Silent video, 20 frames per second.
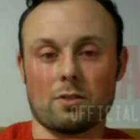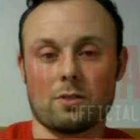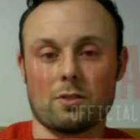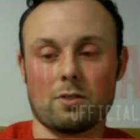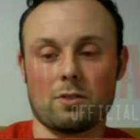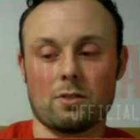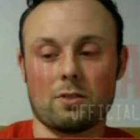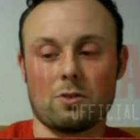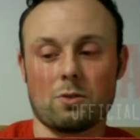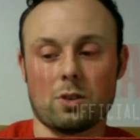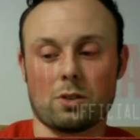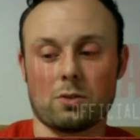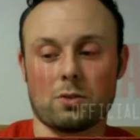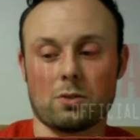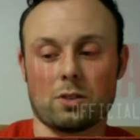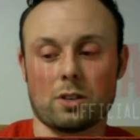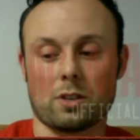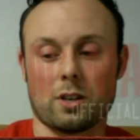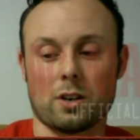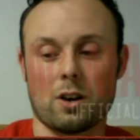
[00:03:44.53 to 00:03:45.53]
who else
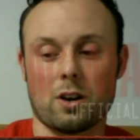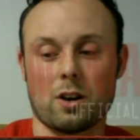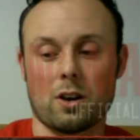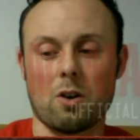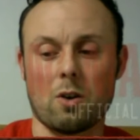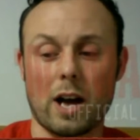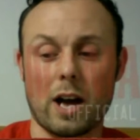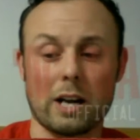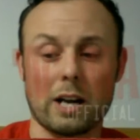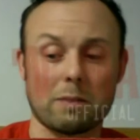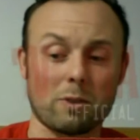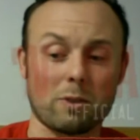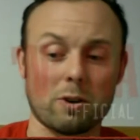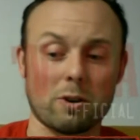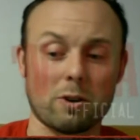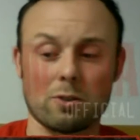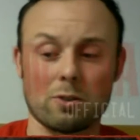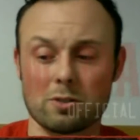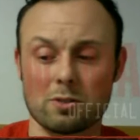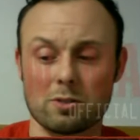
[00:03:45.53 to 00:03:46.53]
was there? Oh, Adam
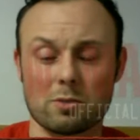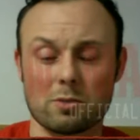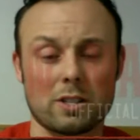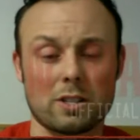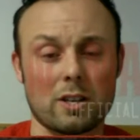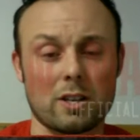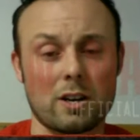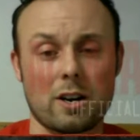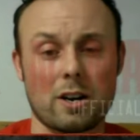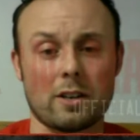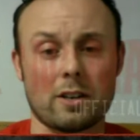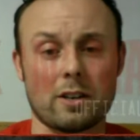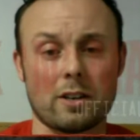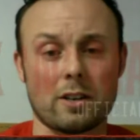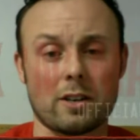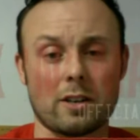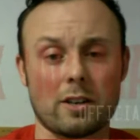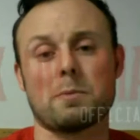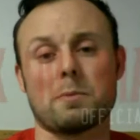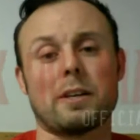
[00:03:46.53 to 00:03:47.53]
Rose was there.
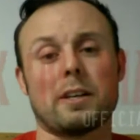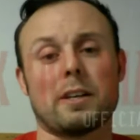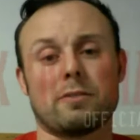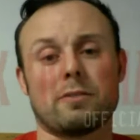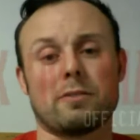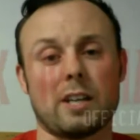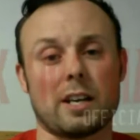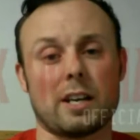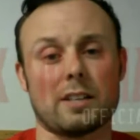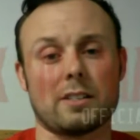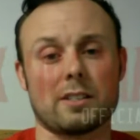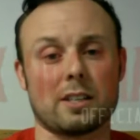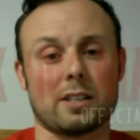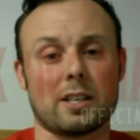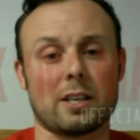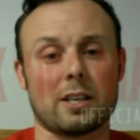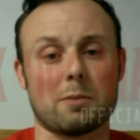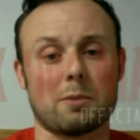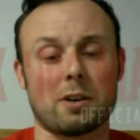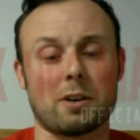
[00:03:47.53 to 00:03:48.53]
And speaking of dancing,
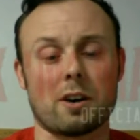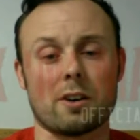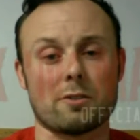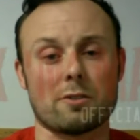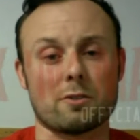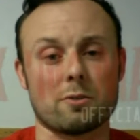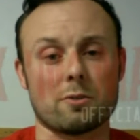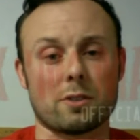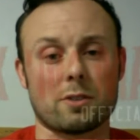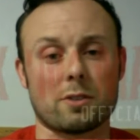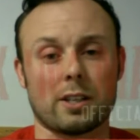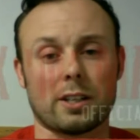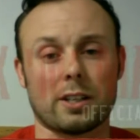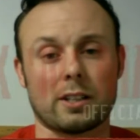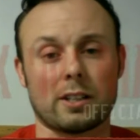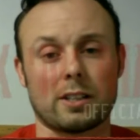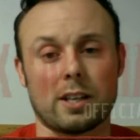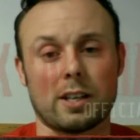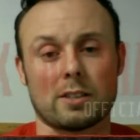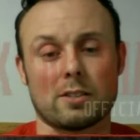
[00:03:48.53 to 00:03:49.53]
him and R-Truth had like
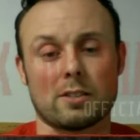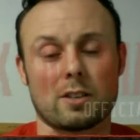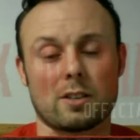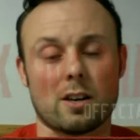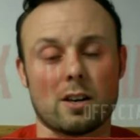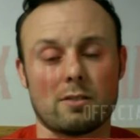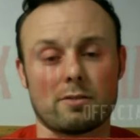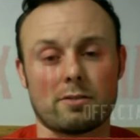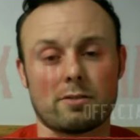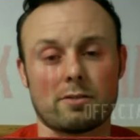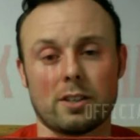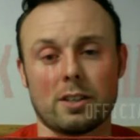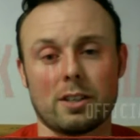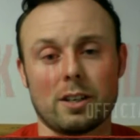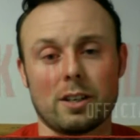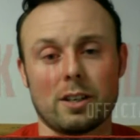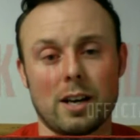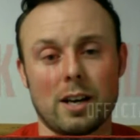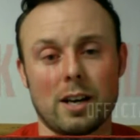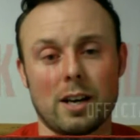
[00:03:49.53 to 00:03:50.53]
a dance off.
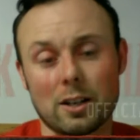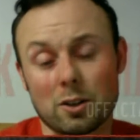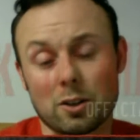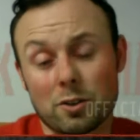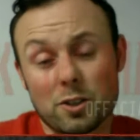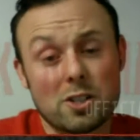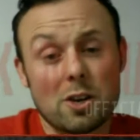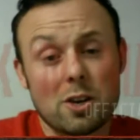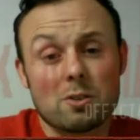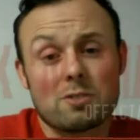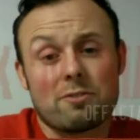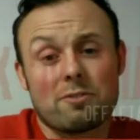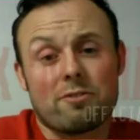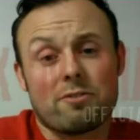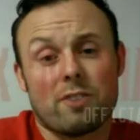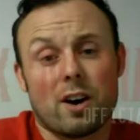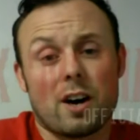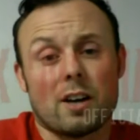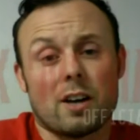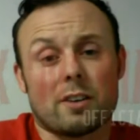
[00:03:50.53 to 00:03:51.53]
I don't know. The show was
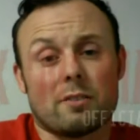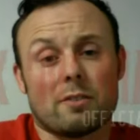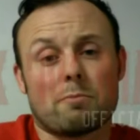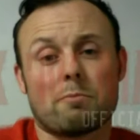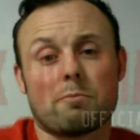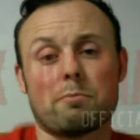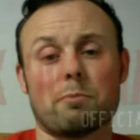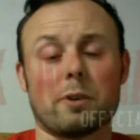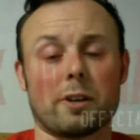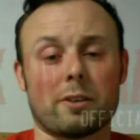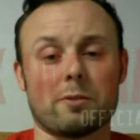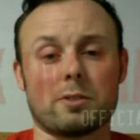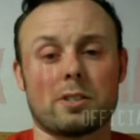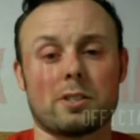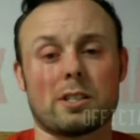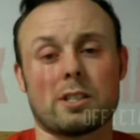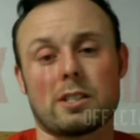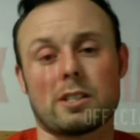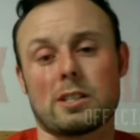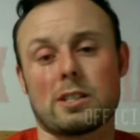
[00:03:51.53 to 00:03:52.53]
fun, but it was
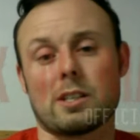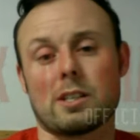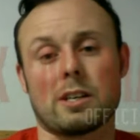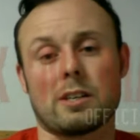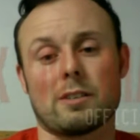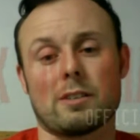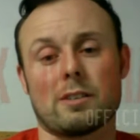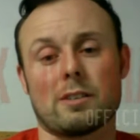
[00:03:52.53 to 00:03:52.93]
just like